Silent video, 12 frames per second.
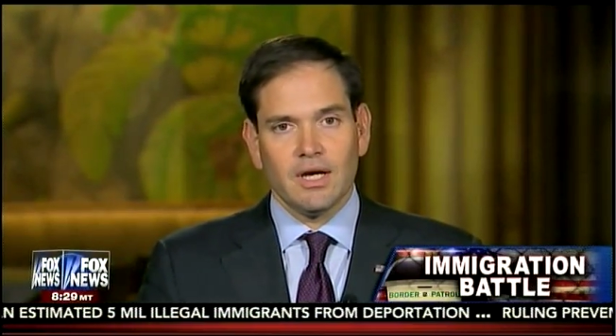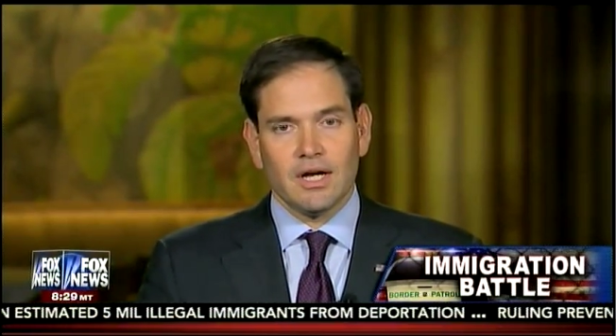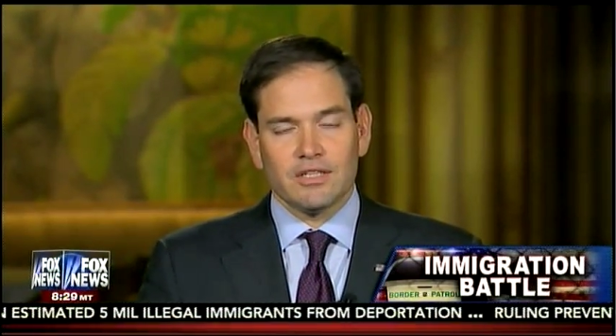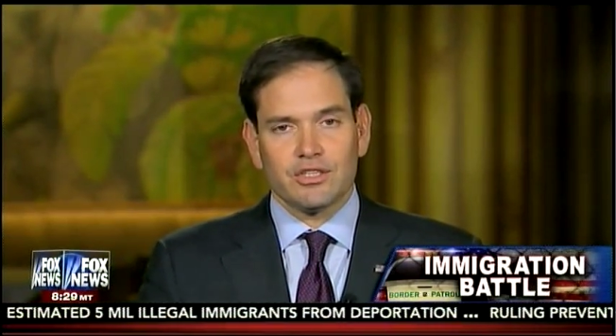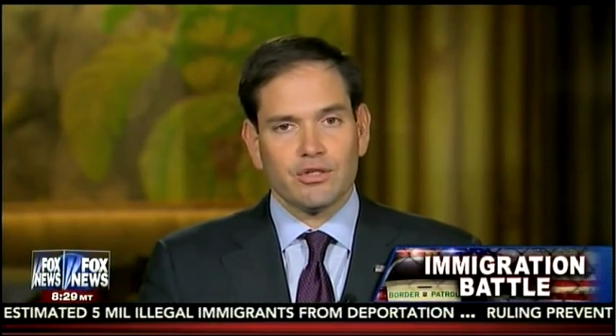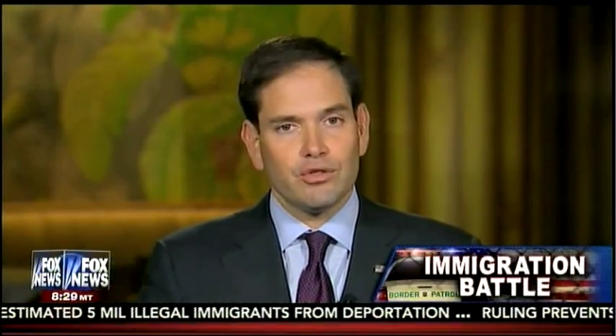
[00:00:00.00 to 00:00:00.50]

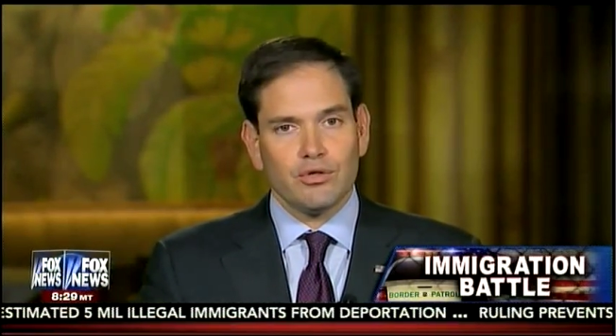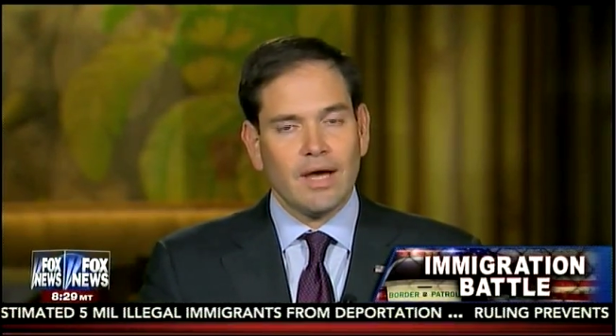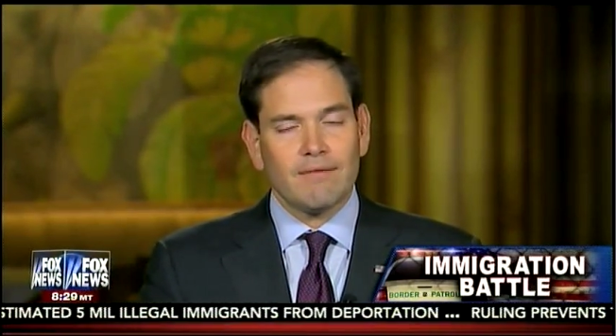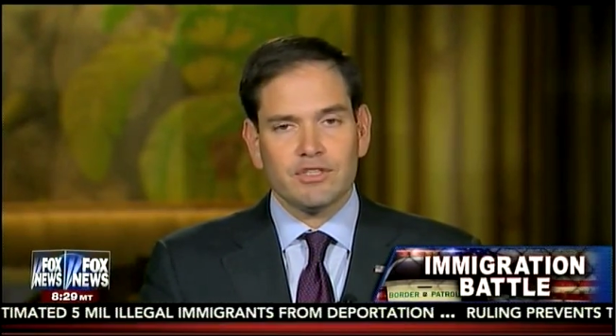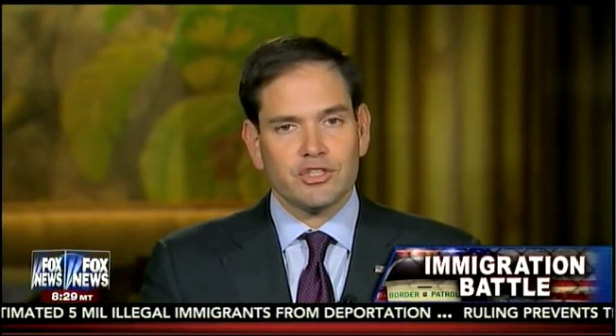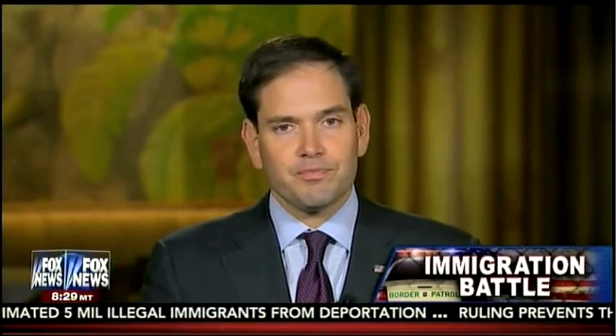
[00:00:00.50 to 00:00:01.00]
until you
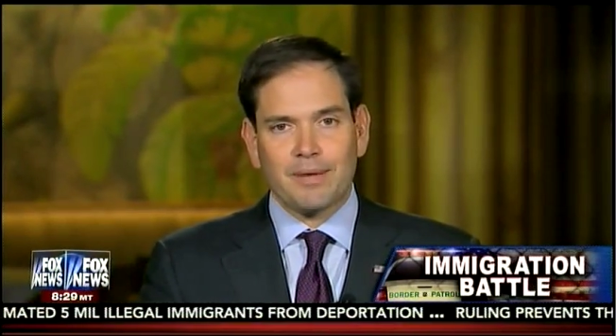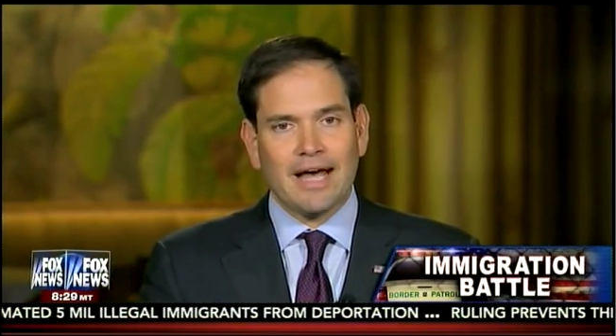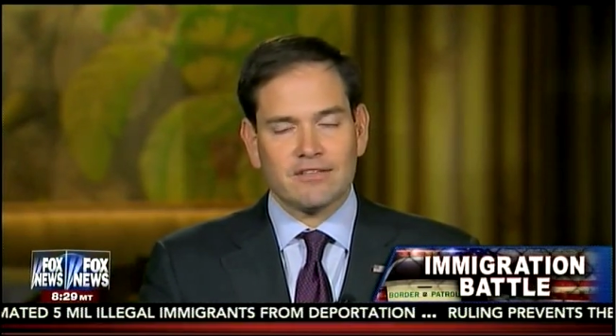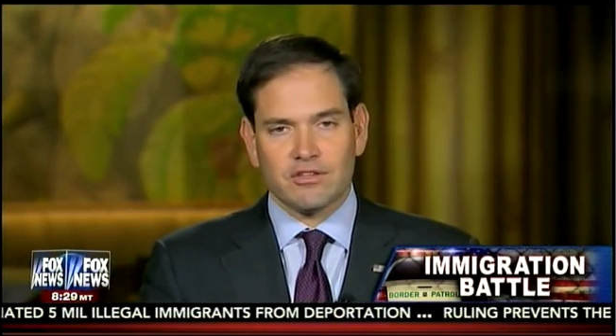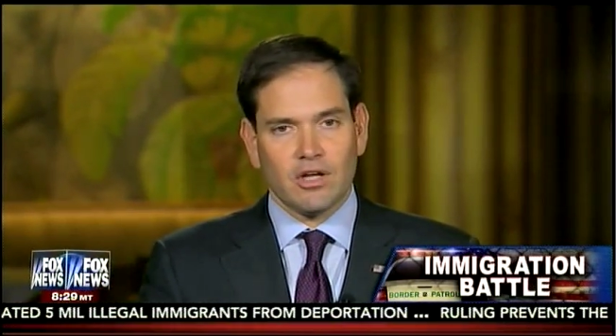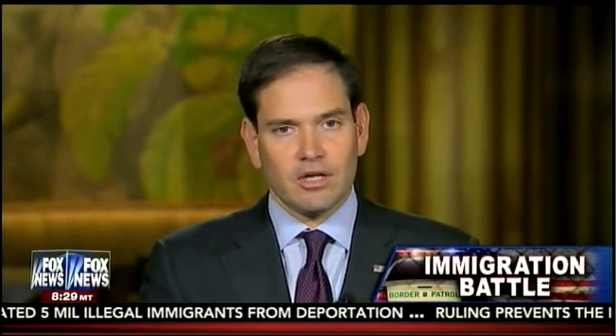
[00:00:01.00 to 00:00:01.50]
haven't just
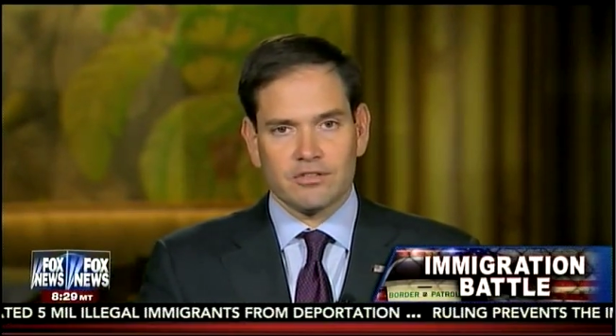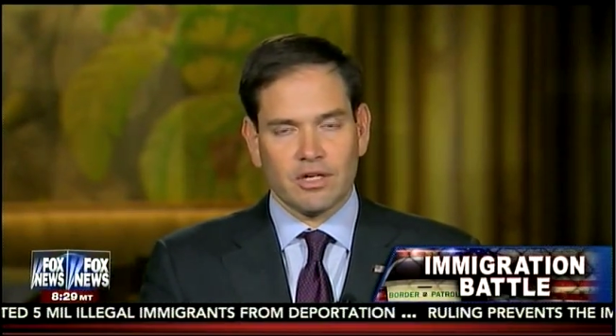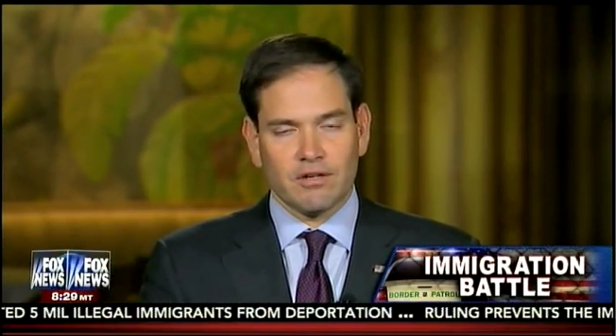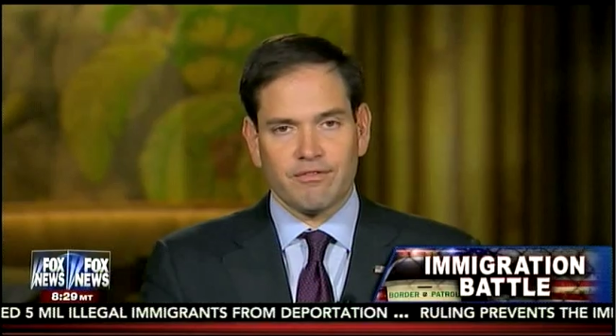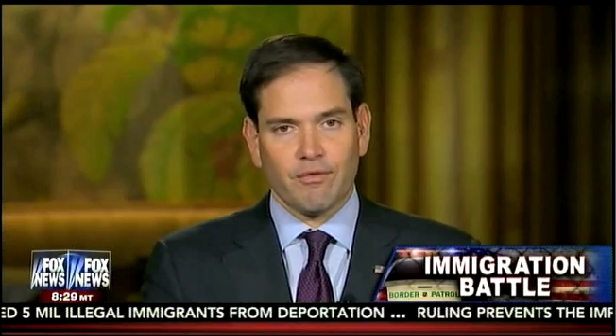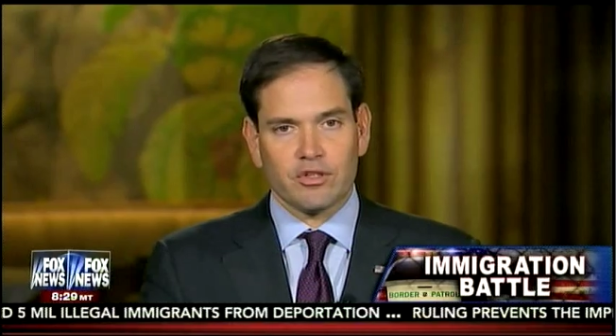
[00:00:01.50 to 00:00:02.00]
passed laws
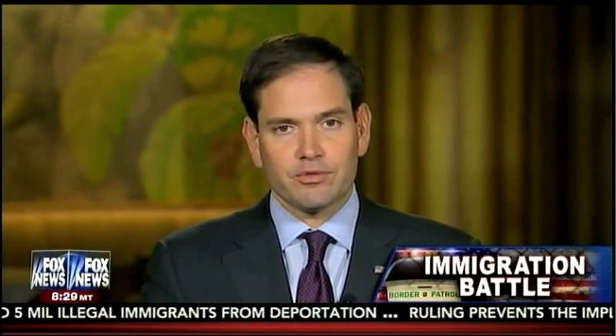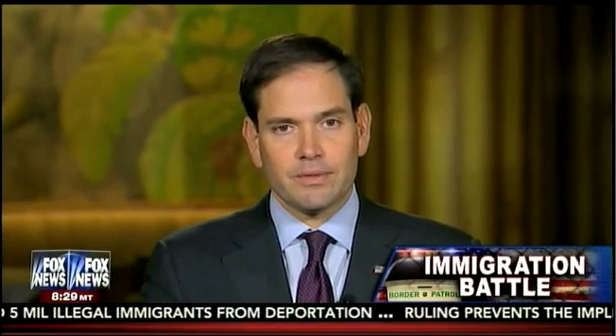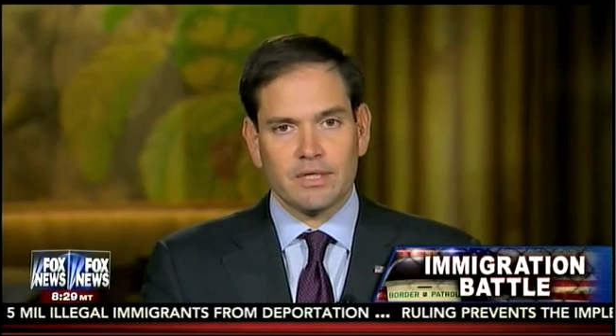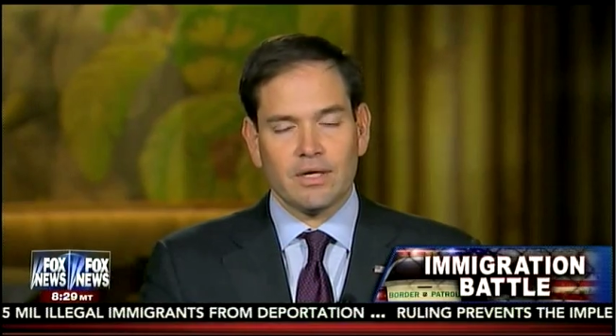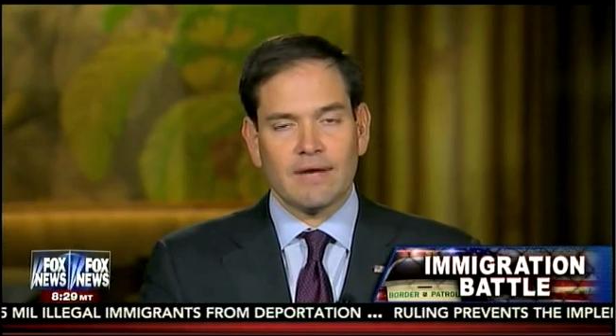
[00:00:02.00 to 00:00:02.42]
on enforcement.